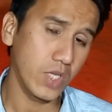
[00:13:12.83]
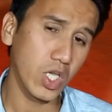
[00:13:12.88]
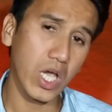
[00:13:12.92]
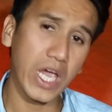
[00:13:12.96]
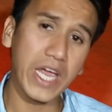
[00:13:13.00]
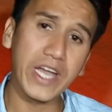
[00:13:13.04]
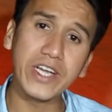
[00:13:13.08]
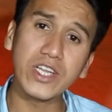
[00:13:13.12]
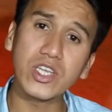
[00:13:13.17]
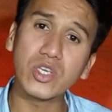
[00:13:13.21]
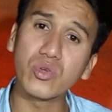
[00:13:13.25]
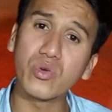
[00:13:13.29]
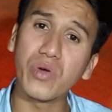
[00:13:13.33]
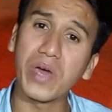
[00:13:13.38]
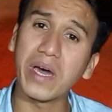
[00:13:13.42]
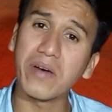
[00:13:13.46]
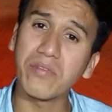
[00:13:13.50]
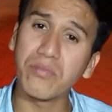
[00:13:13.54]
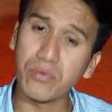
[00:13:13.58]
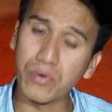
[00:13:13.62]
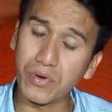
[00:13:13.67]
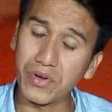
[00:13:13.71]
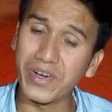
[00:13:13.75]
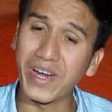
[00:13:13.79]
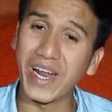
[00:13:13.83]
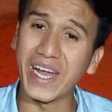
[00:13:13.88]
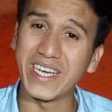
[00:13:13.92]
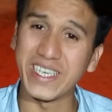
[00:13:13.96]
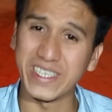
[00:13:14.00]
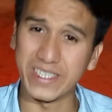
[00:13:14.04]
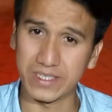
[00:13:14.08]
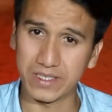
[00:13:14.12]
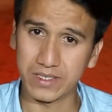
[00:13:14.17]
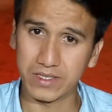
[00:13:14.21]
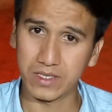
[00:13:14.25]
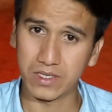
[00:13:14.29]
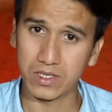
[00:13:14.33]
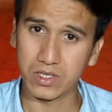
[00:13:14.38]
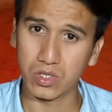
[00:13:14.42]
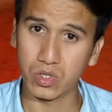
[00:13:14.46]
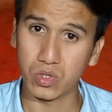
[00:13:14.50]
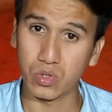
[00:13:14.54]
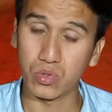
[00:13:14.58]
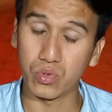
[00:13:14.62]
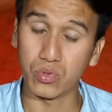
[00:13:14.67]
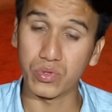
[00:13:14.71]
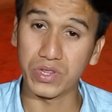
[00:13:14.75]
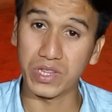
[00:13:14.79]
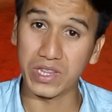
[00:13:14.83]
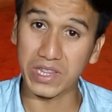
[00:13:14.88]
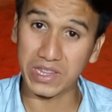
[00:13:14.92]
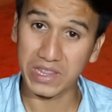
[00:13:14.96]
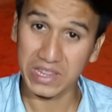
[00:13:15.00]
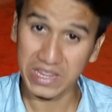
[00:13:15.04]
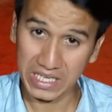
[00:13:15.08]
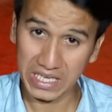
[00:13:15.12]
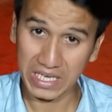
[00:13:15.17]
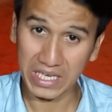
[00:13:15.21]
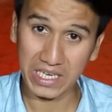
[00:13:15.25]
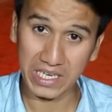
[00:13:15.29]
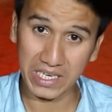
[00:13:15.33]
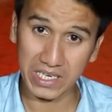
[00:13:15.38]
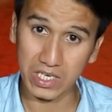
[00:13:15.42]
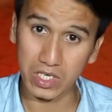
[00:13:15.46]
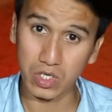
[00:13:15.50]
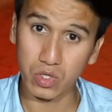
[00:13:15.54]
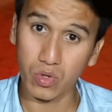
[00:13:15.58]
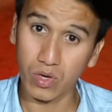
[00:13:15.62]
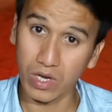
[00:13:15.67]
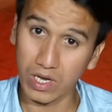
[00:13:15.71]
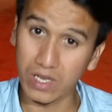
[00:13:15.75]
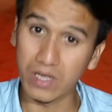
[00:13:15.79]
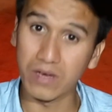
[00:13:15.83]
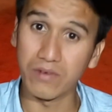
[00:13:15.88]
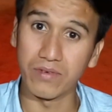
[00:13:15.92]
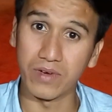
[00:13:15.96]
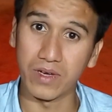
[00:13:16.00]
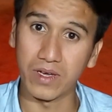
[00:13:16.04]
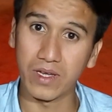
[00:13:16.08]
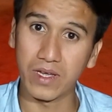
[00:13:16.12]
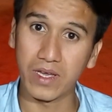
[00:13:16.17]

And you have full right to think, to live.